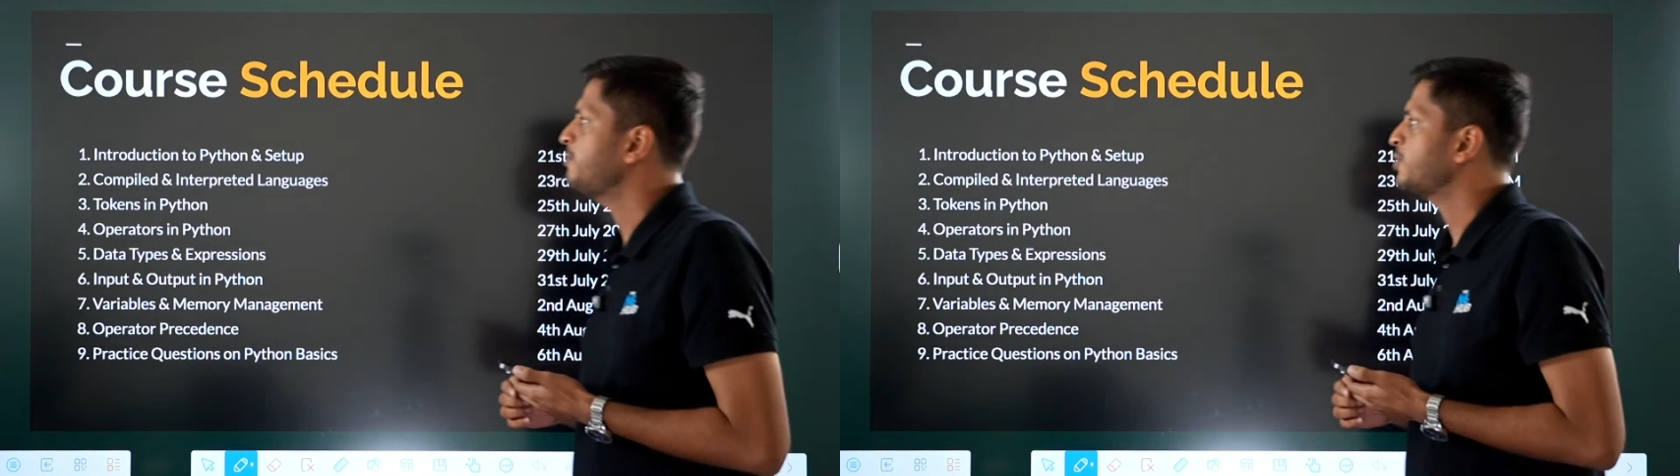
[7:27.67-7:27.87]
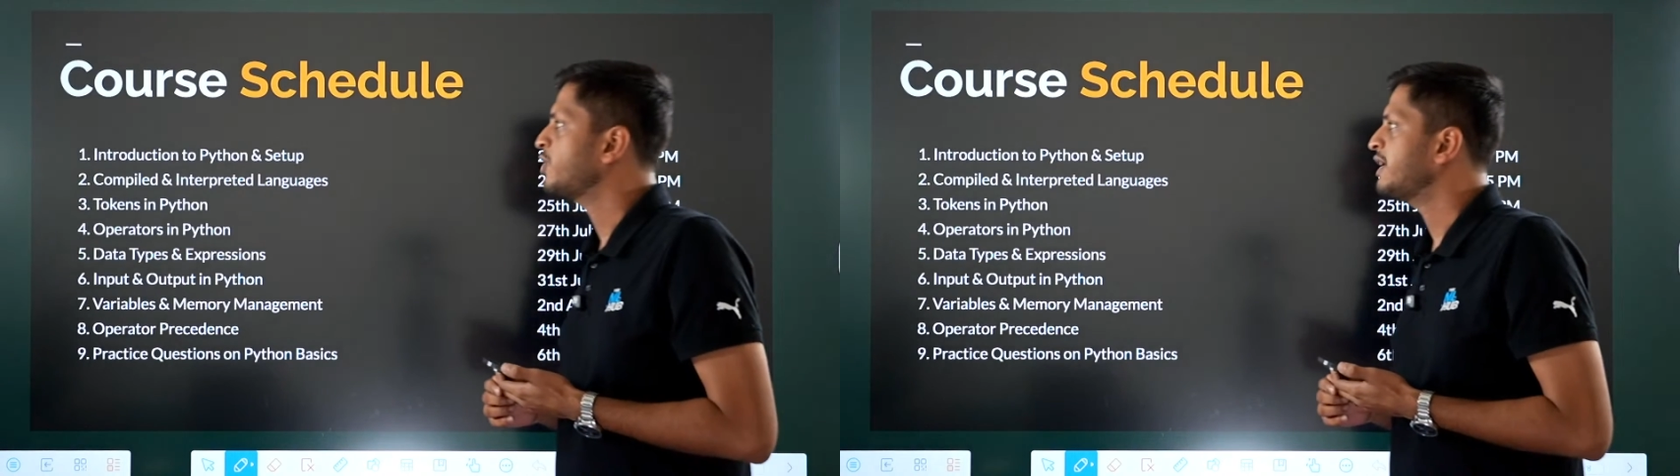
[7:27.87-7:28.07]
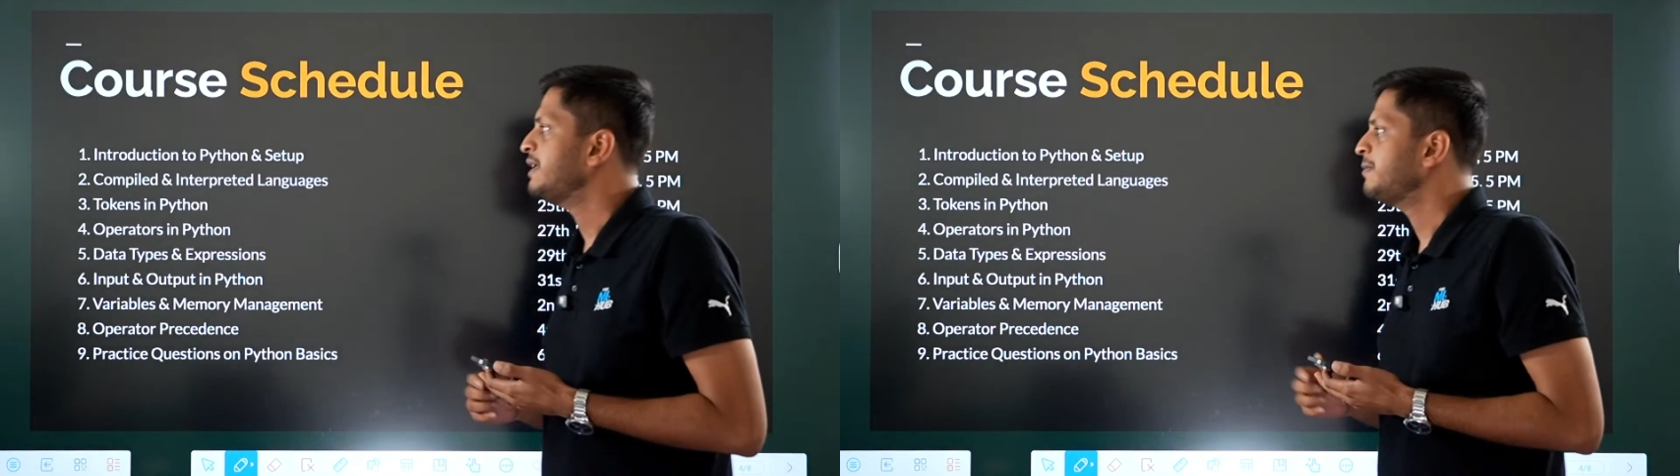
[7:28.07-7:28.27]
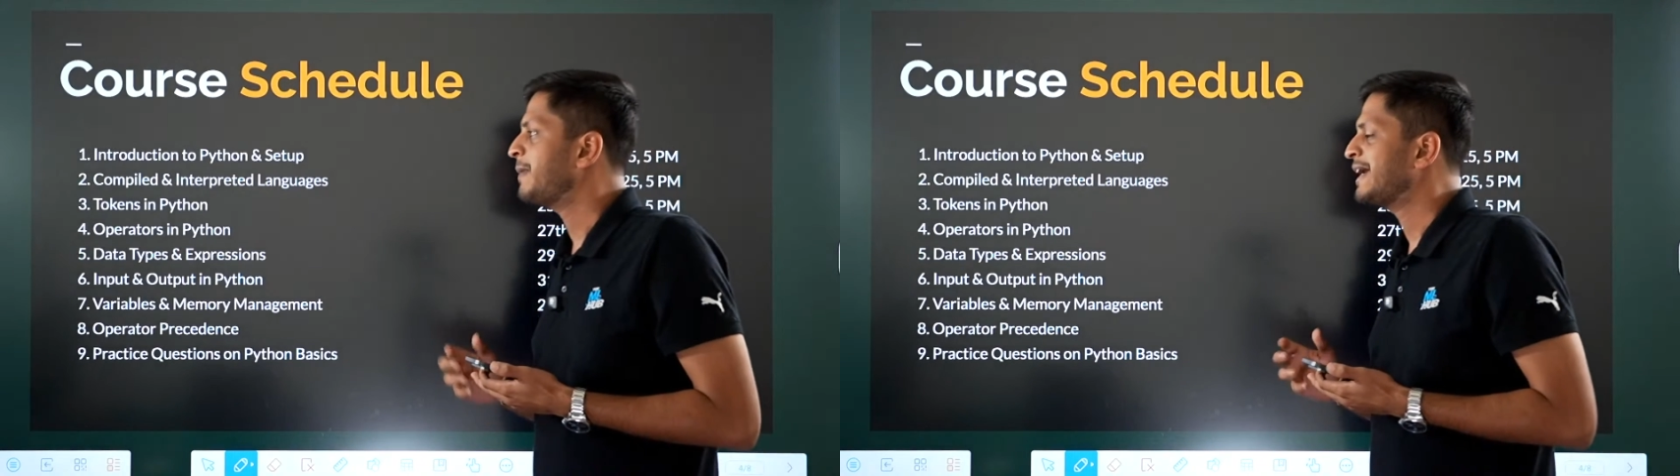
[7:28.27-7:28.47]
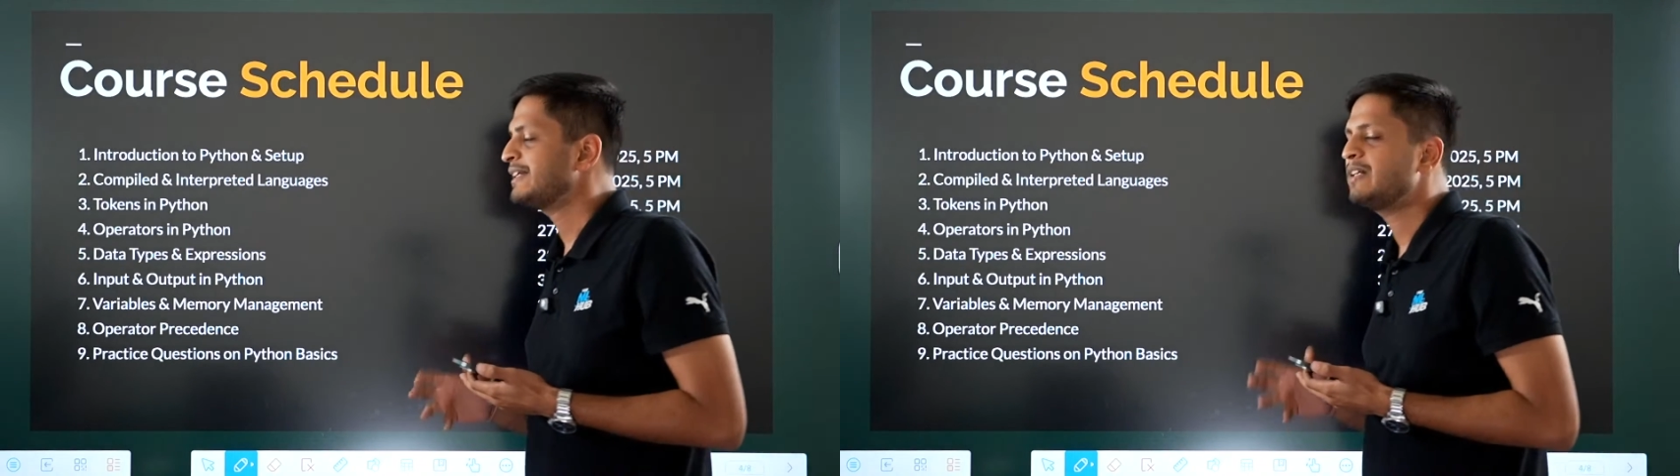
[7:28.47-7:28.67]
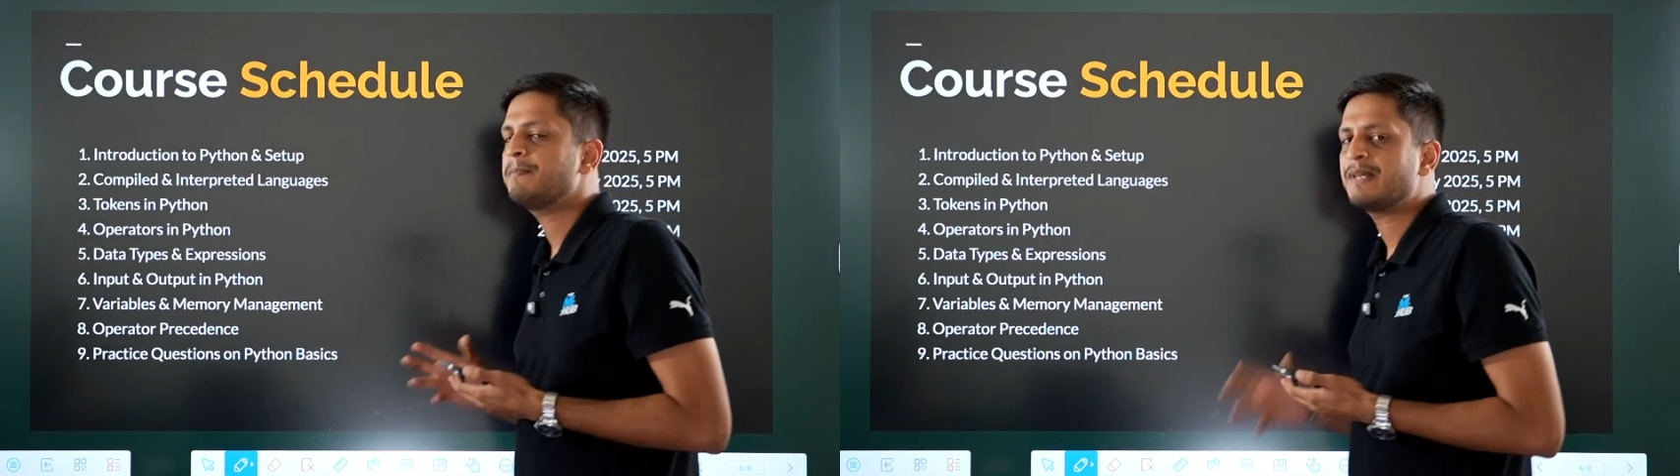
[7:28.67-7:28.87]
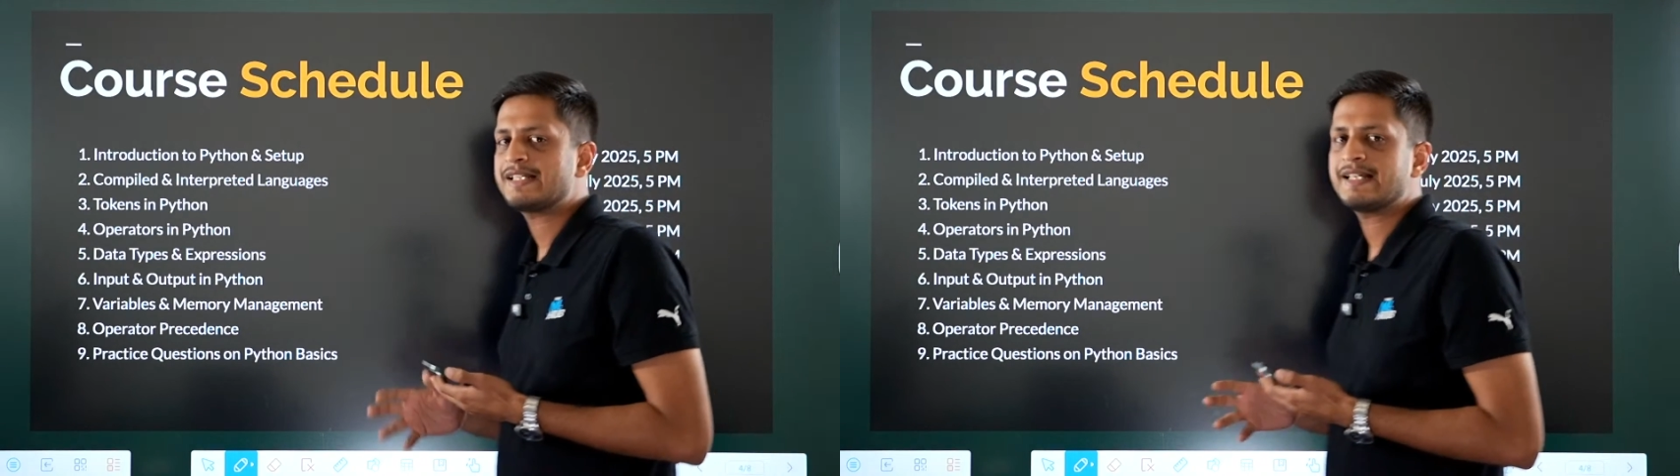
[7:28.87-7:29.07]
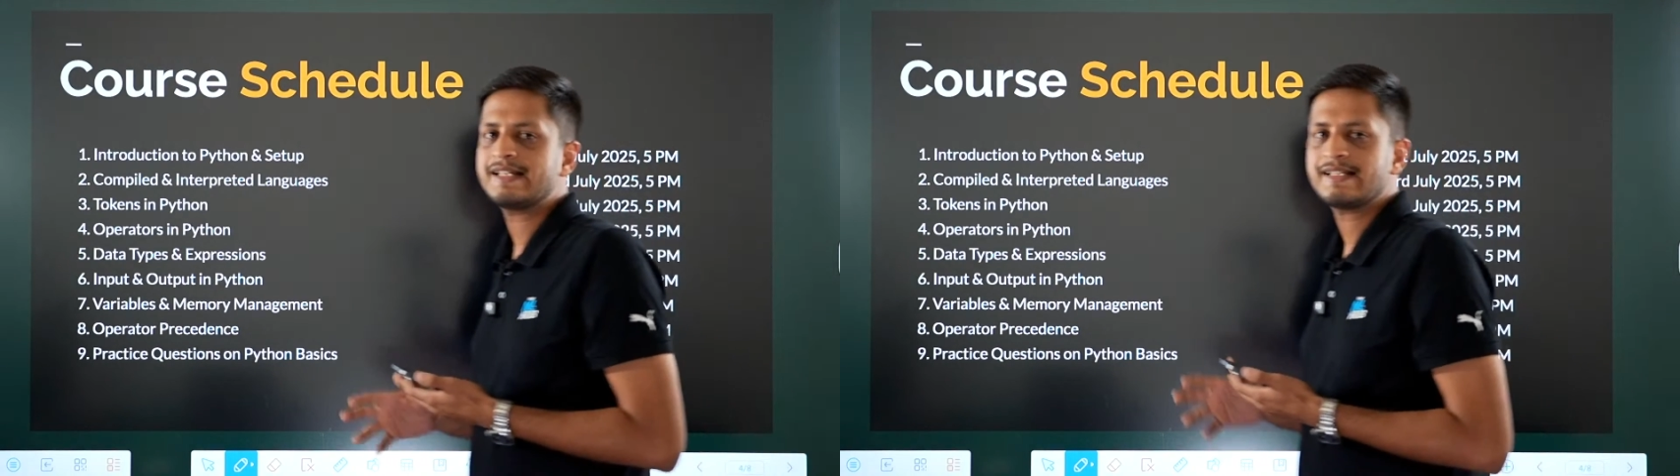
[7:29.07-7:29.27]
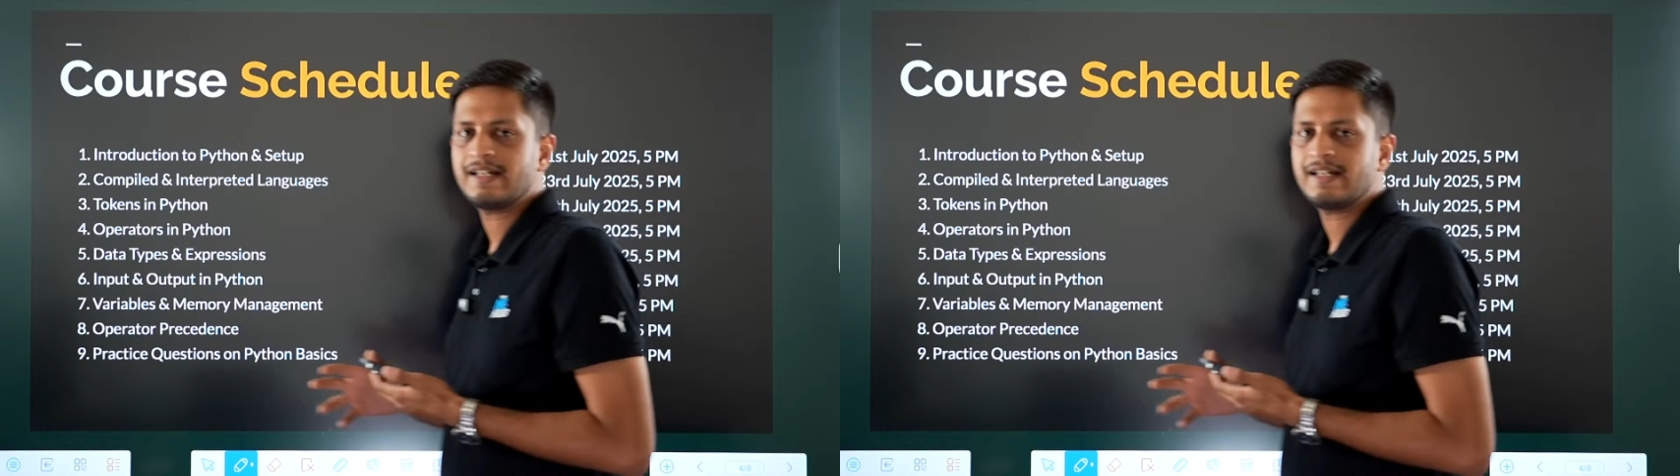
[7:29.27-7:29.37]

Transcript: broken Python basics